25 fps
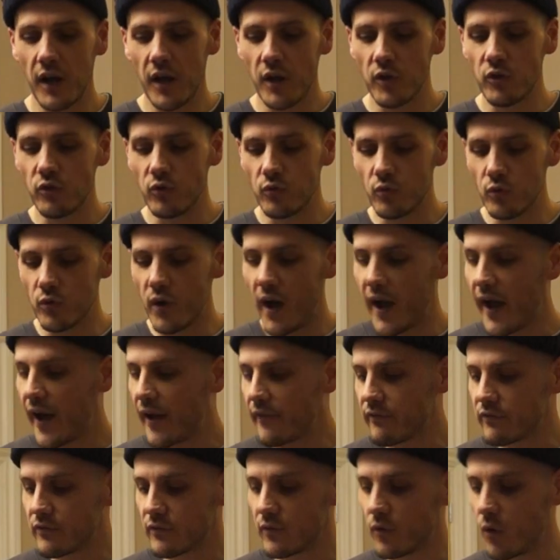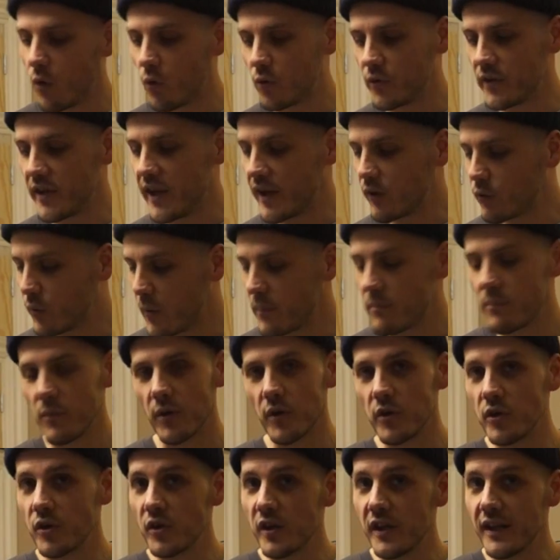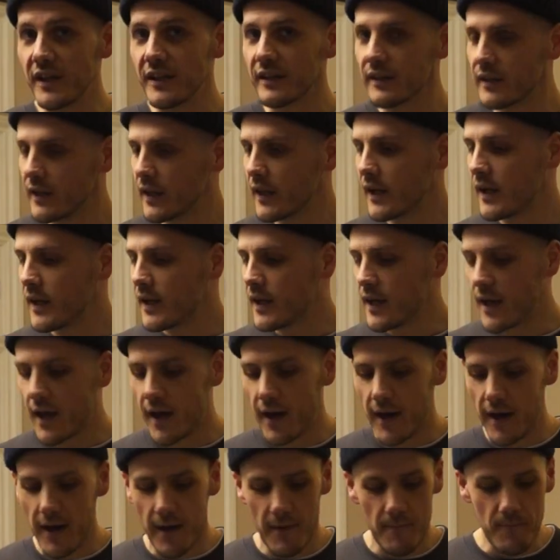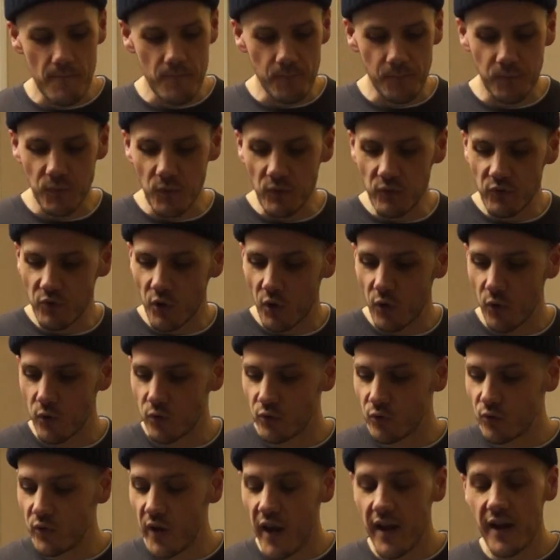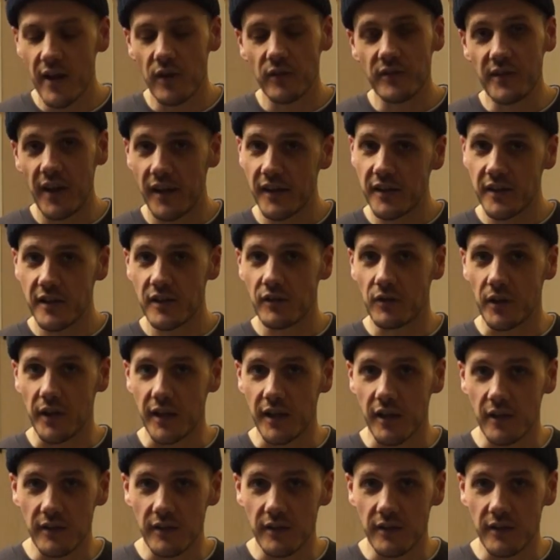to have all the equipment you need. So today a daiquiri.